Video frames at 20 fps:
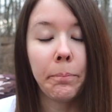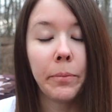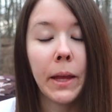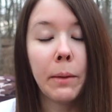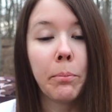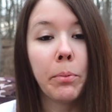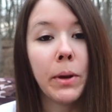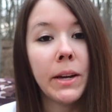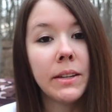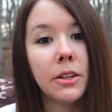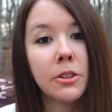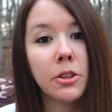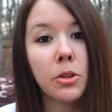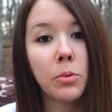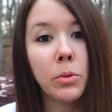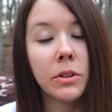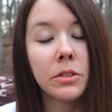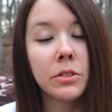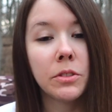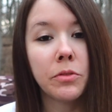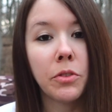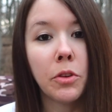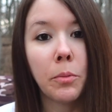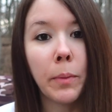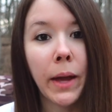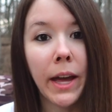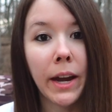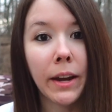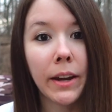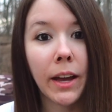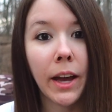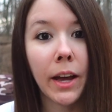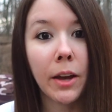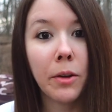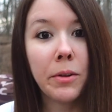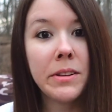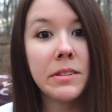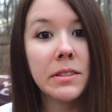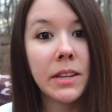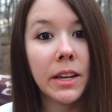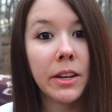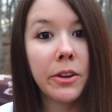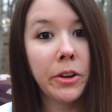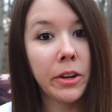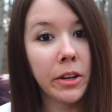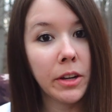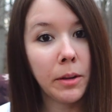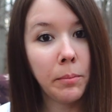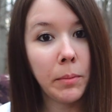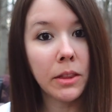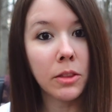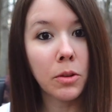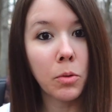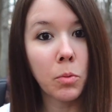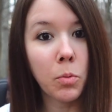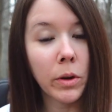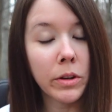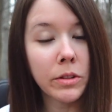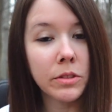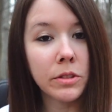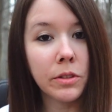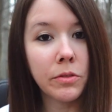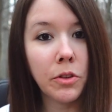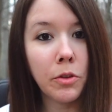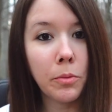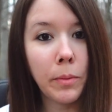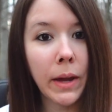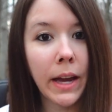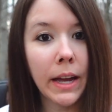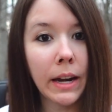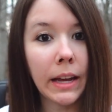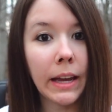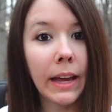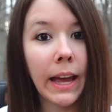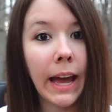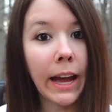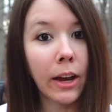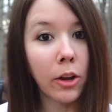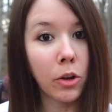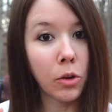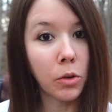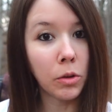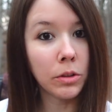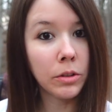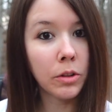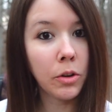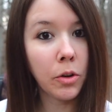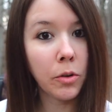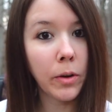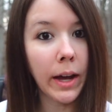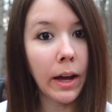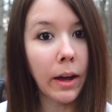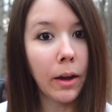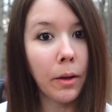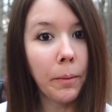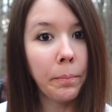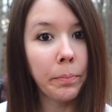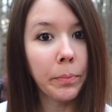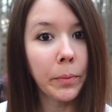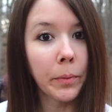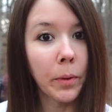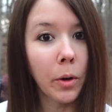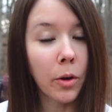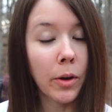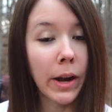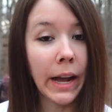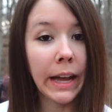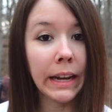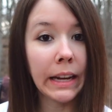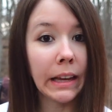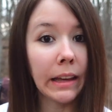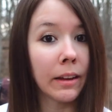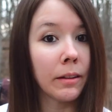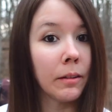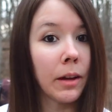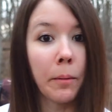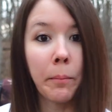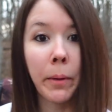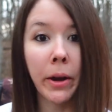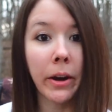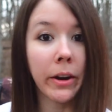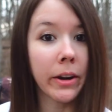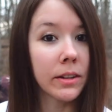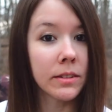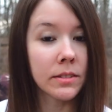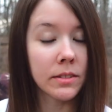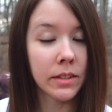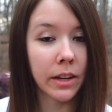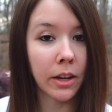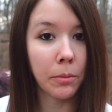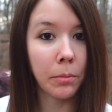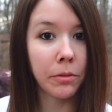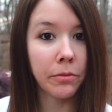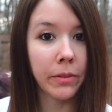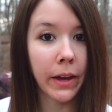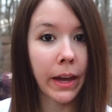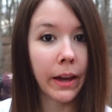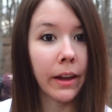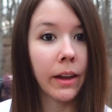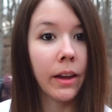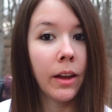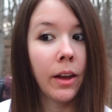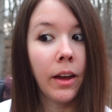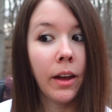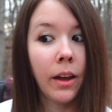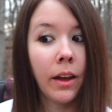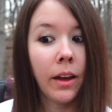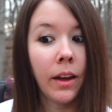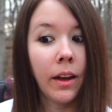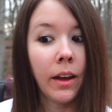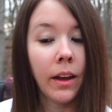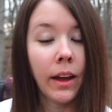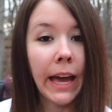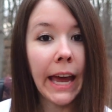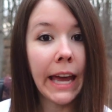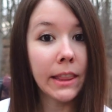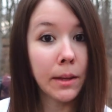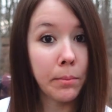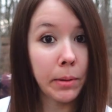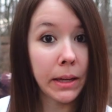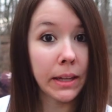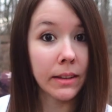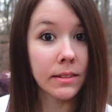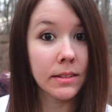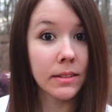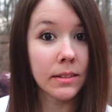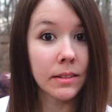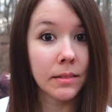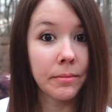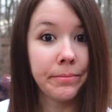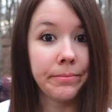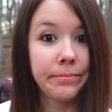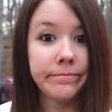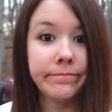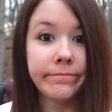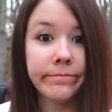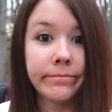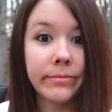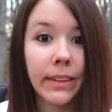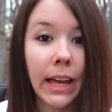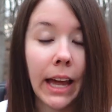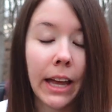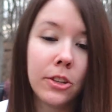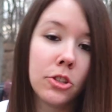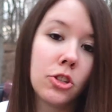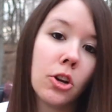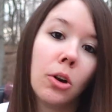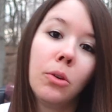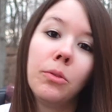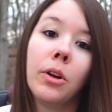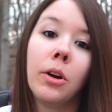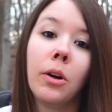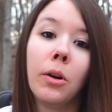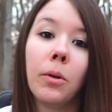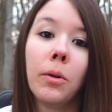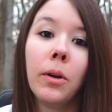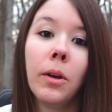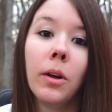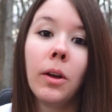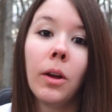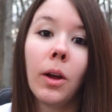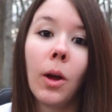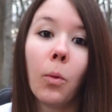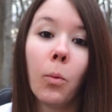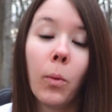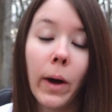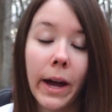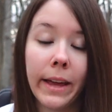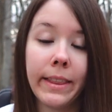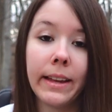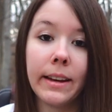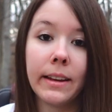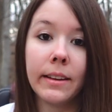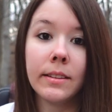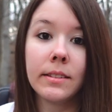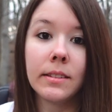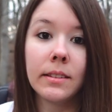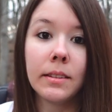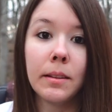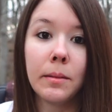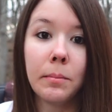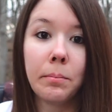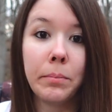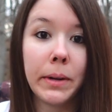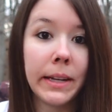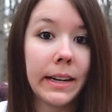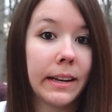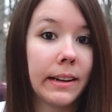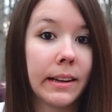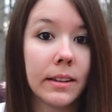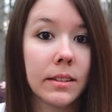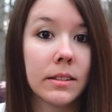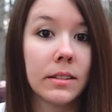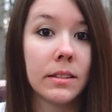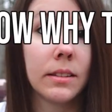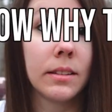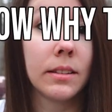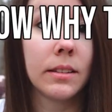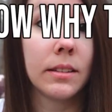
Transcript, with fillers: It brings out the worst of humanity. I always say you're gonna meet the worst of humanity at Golden Corral or any American style buffet and the bins. I don't know why that is, but it is.